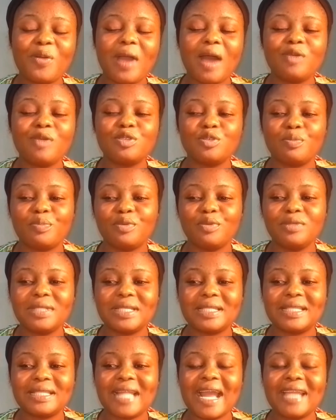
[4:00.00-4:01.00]
how to put
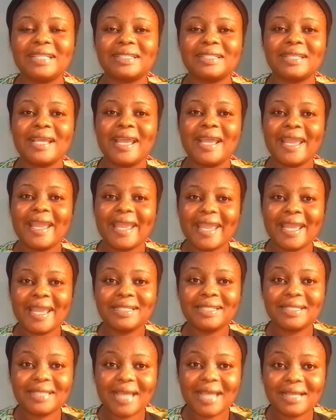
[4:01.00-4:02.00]
it. That is
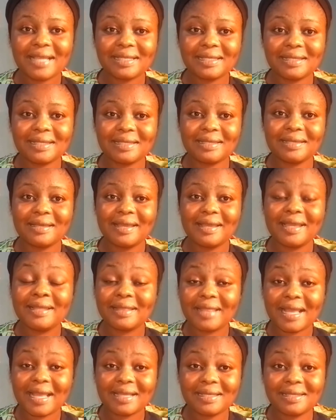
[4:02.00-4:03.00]

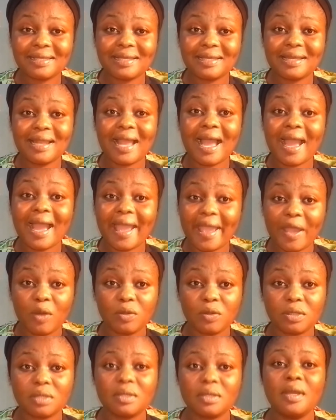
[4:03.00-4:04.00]
intestinal
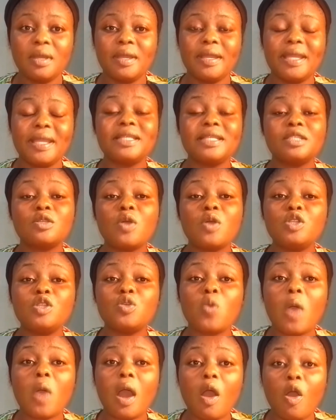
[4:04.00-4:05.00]
health. It is going
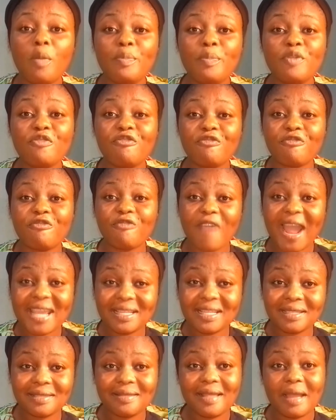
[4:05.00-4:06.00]
to help you
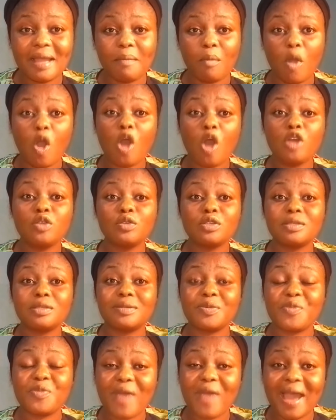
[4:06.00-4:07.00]
fight them, all
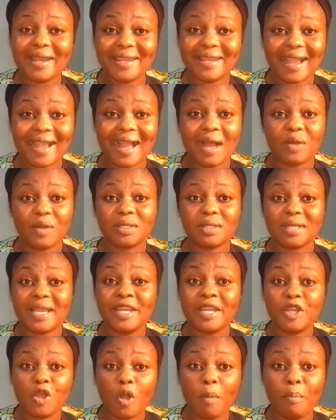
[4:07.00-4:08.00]
those radicals
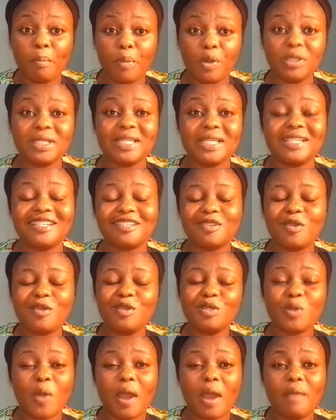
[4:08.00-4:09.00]
in your body. It is
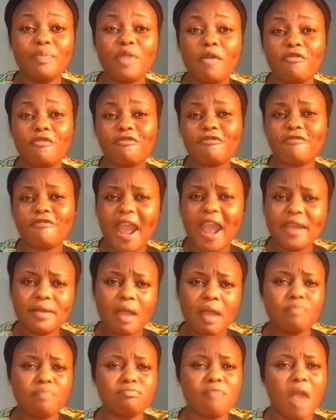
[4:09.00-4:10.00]
going to help them fight
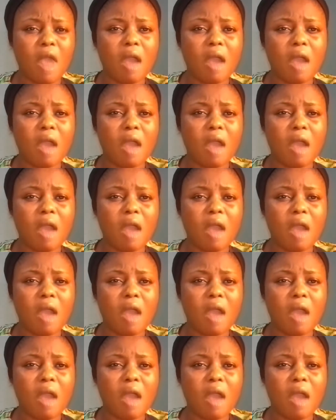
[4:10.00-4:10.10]
them.